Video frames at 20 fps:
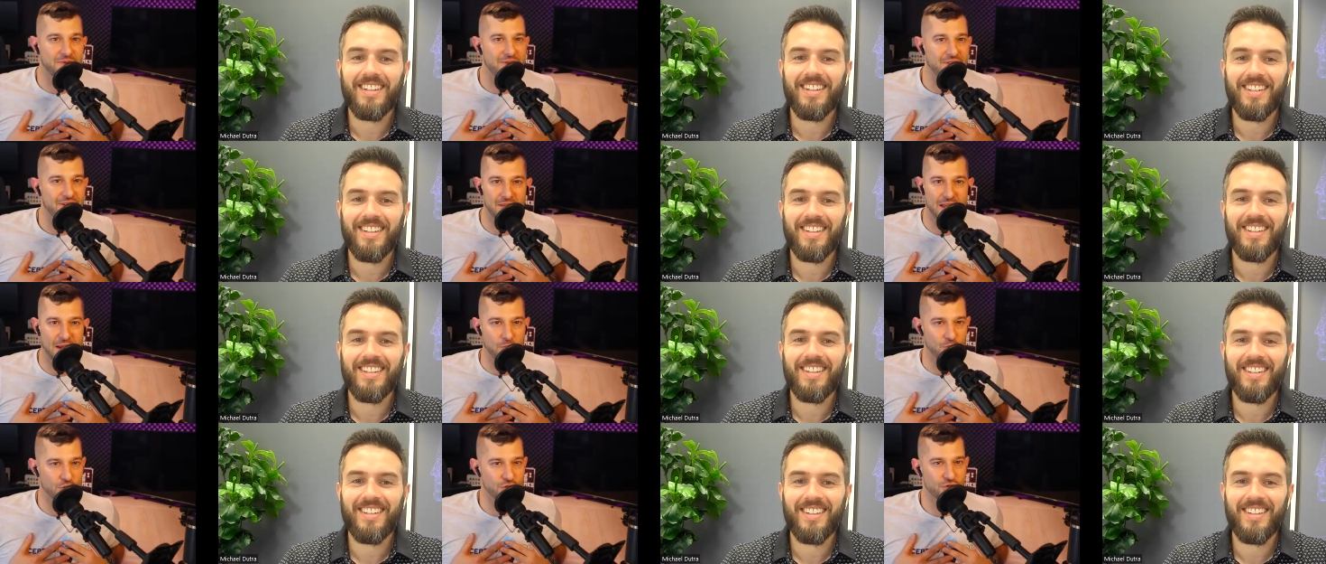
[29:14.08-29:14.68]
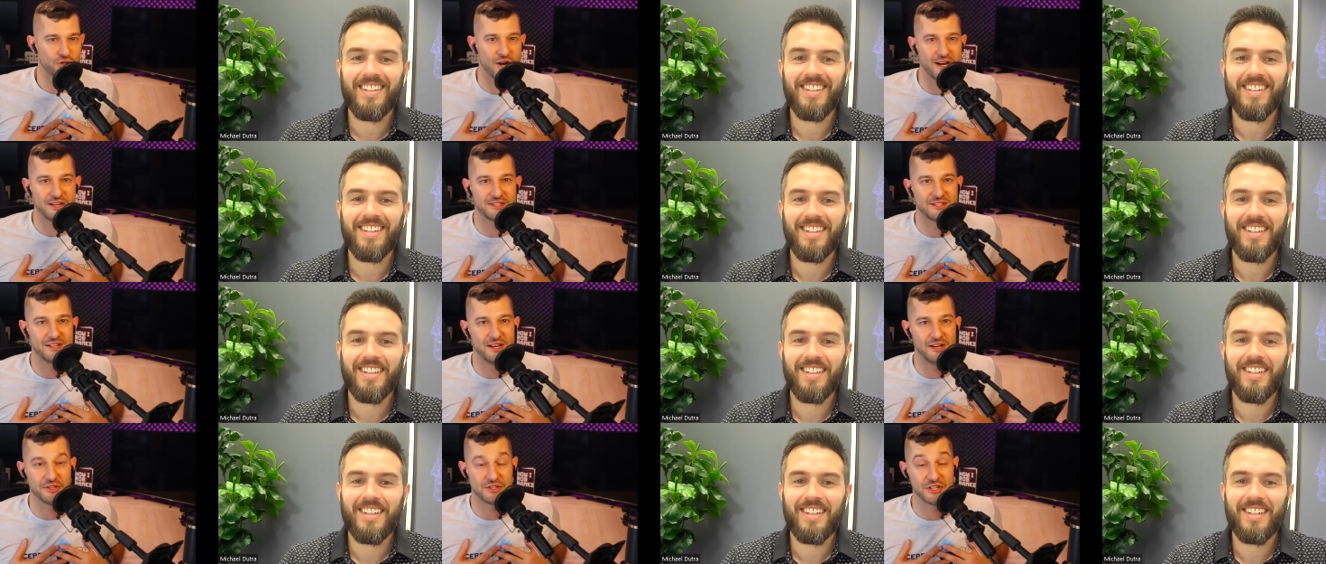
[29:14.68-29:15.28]
Speaker 1: Like we're trying to sell
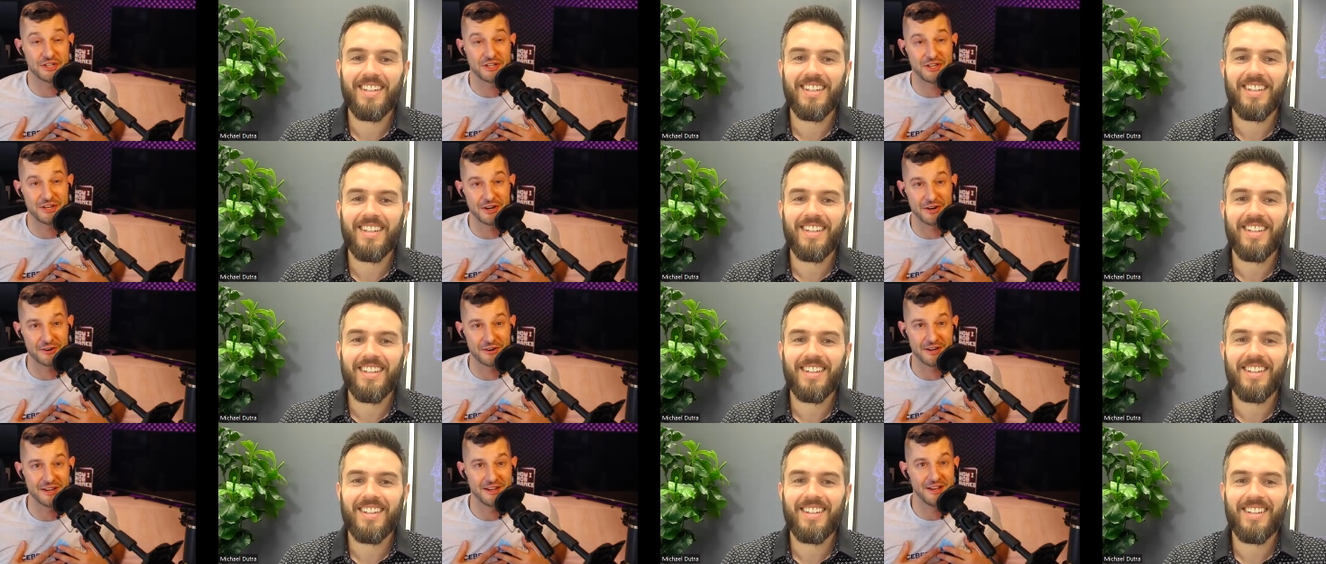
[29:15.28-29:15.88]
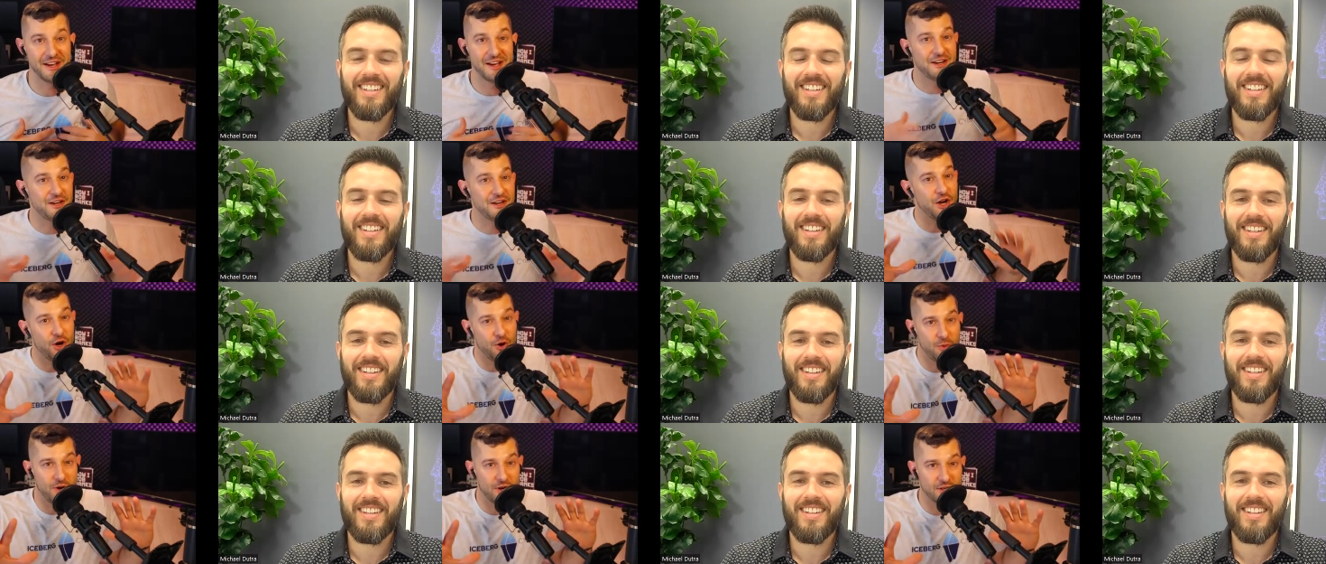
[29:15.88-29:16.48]
security. No one wants
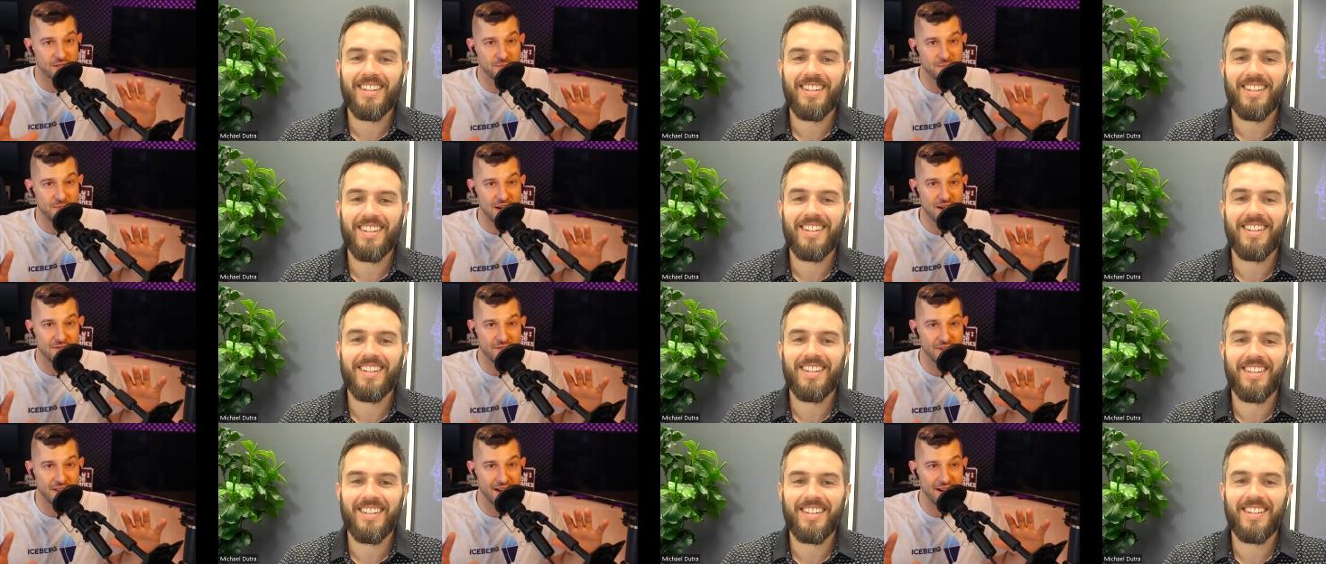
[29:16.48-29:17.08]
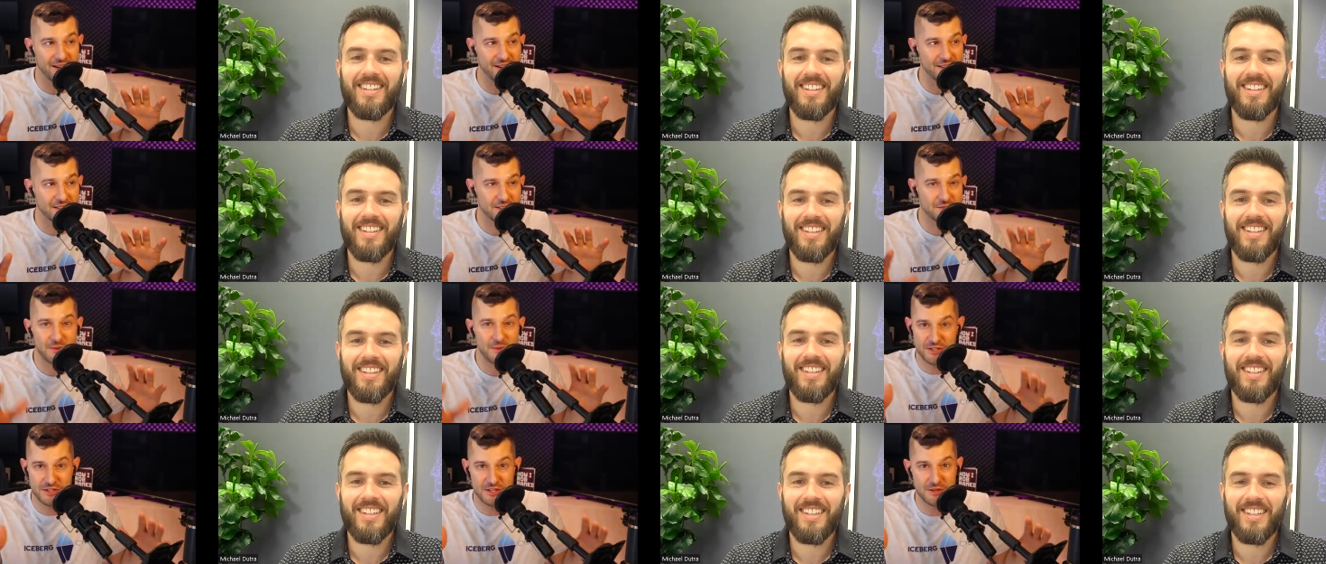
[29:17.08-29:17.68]
to pay for that, especially
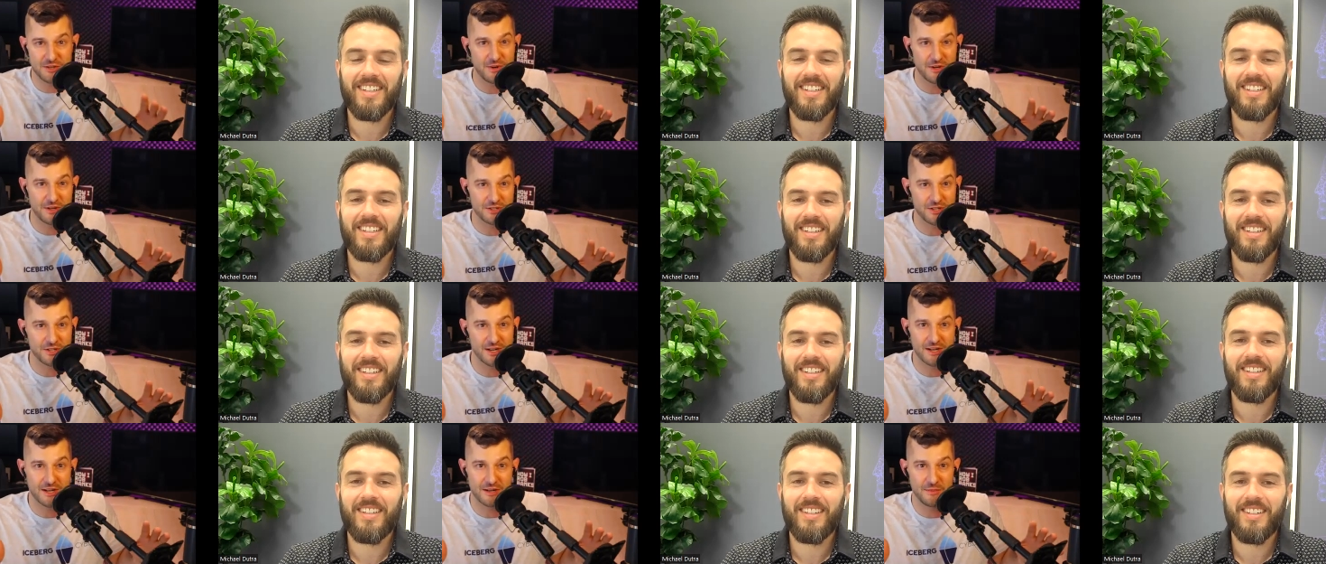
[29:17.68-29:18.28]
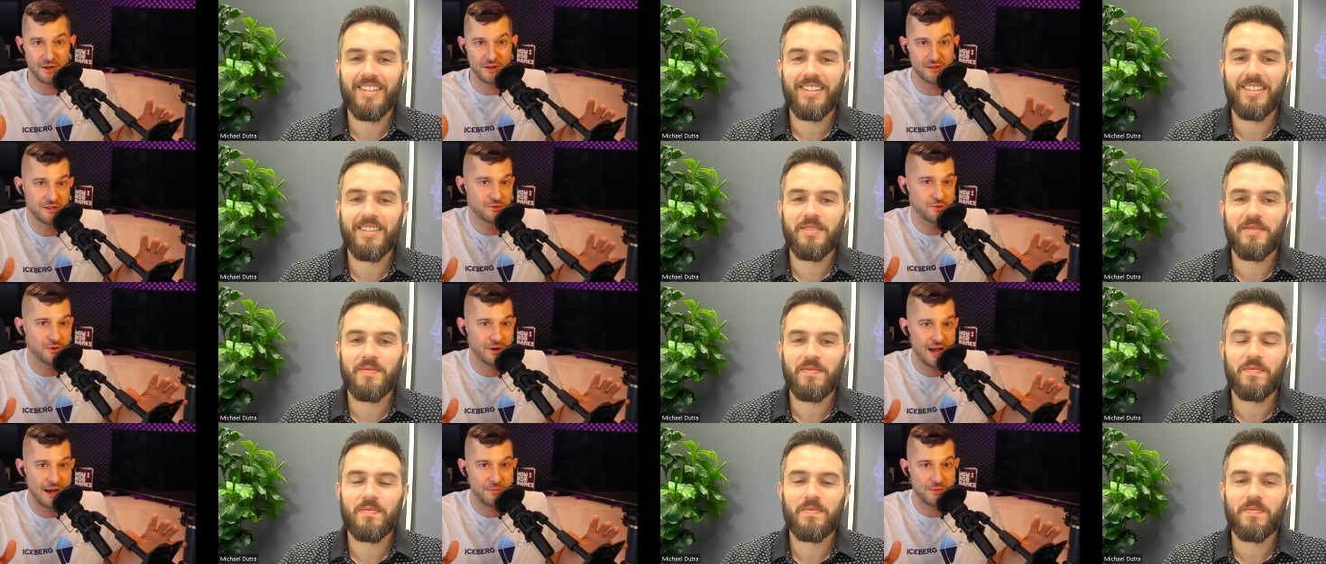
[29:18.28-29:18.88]
when you're talking about this won't happen
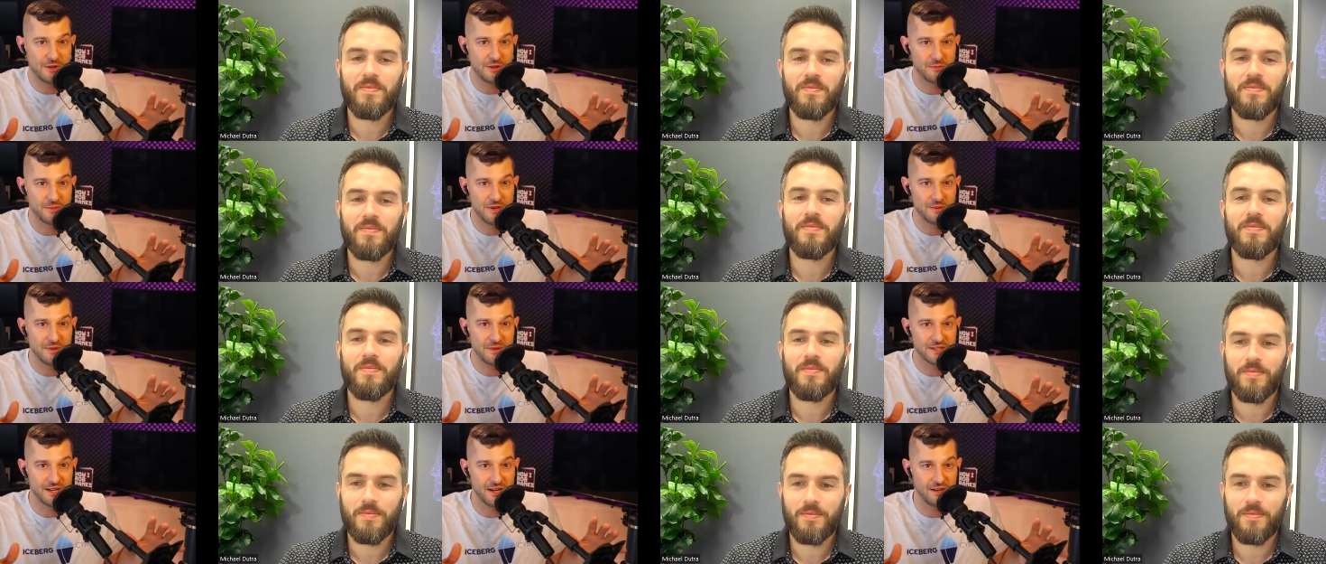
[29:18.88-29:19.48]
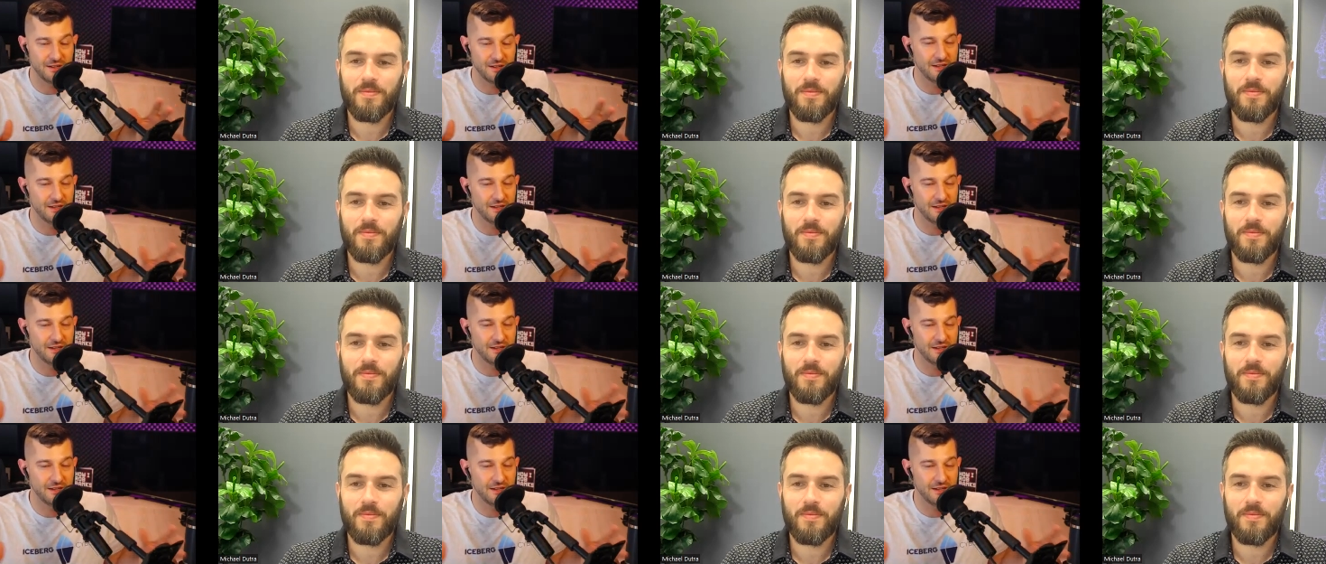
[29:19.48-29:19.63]
to me mentality.